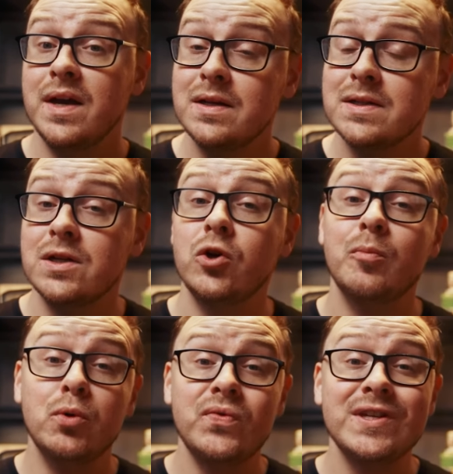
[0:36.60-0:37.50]
They distill
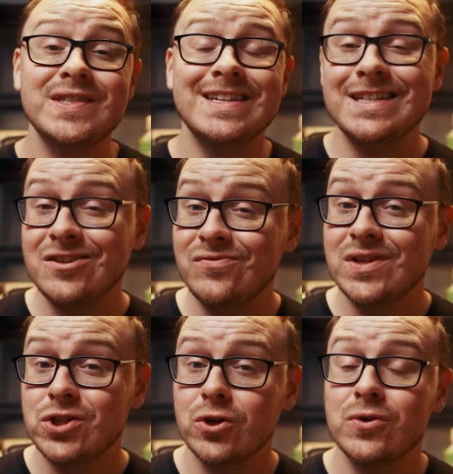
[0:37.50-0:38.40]
movies and
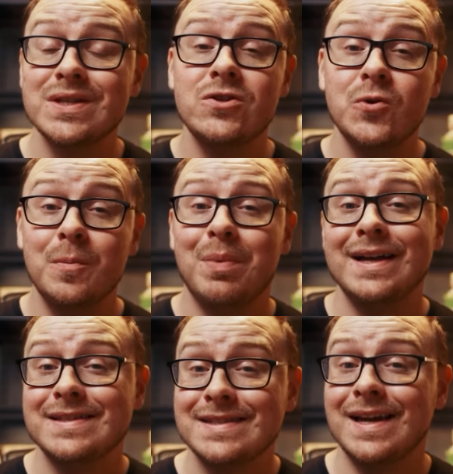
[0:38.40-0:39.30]
TV shows into
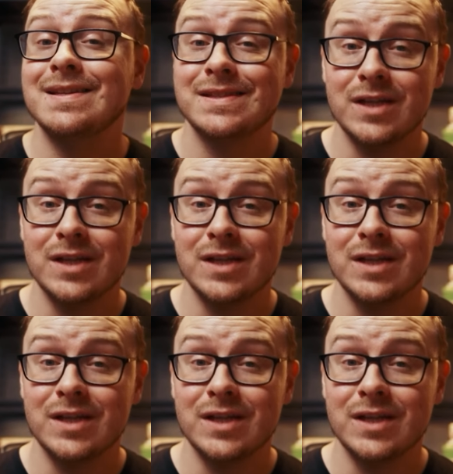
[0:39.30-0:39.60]
bite-sized